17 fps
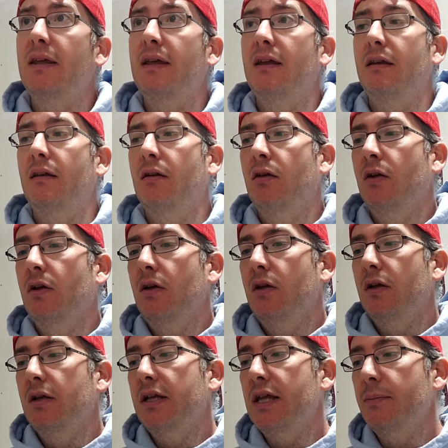then
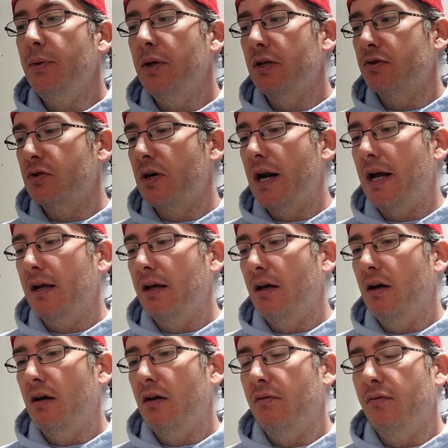keeping track
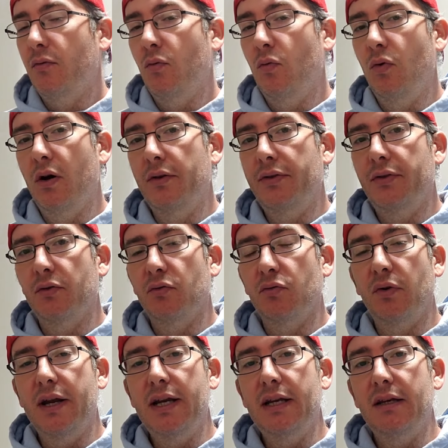of what the
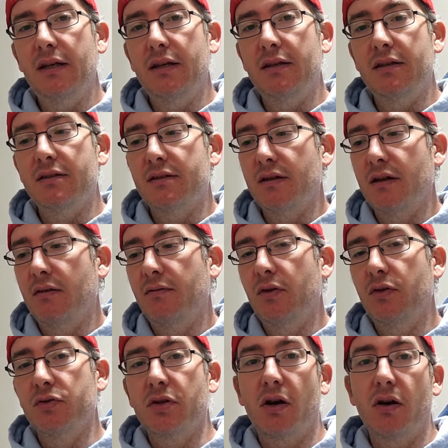rate is of
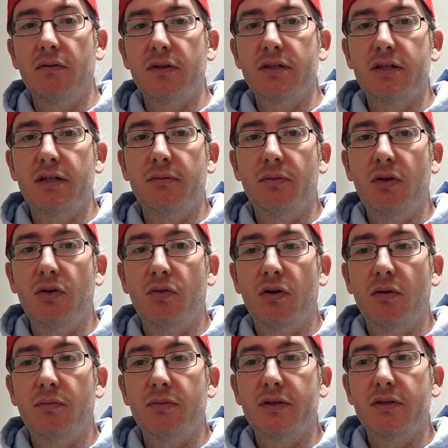those harvested
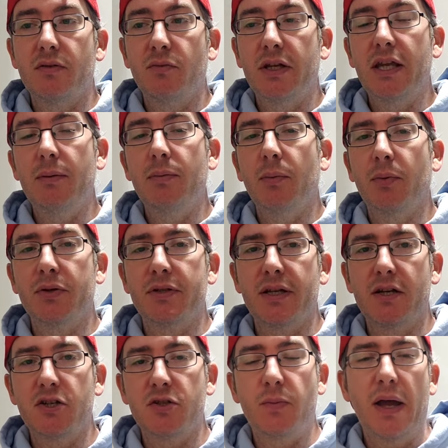mealworms. We keep a
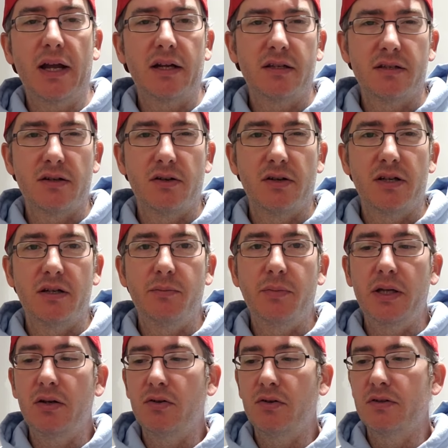percentage back to turn into
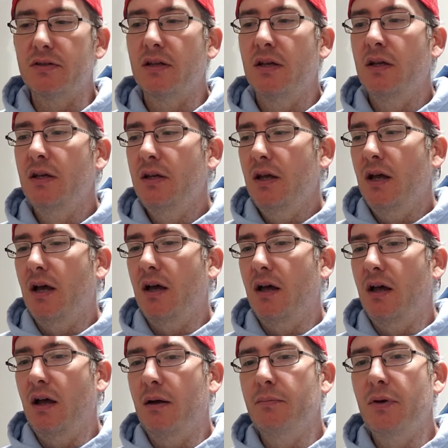beetles.
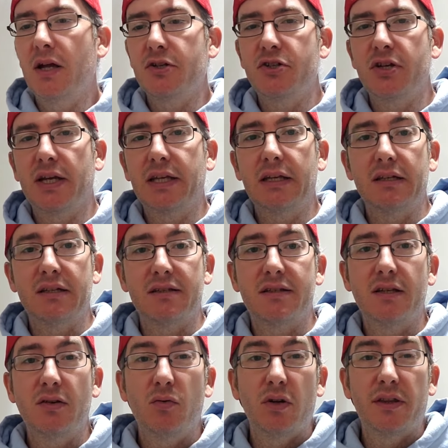I'm not checking to
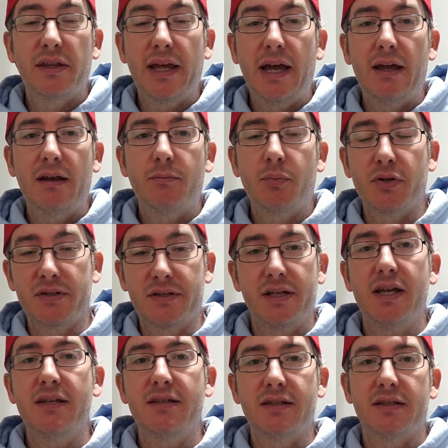see what that
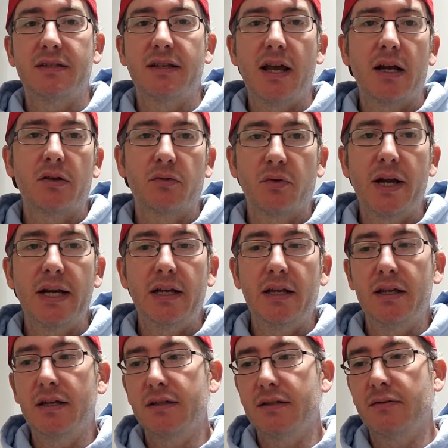precise exact rate
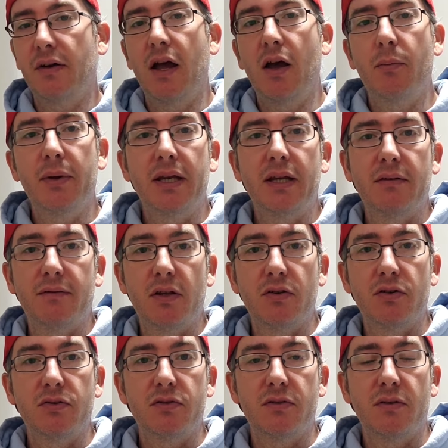is of how many of
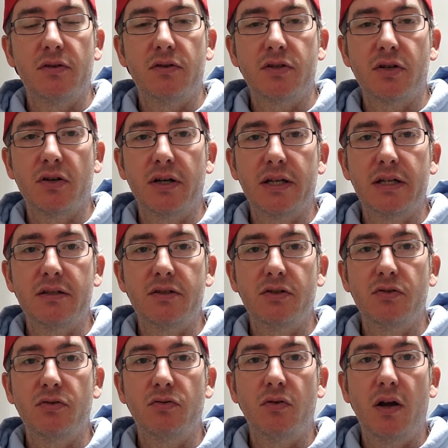those turn
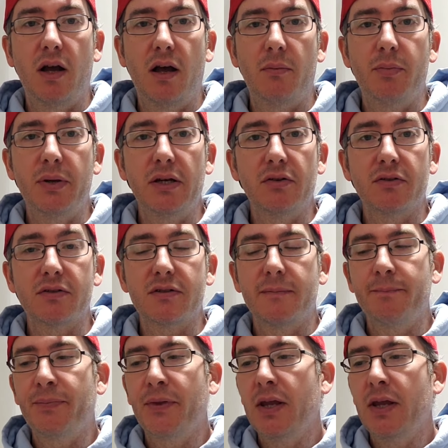into beetles.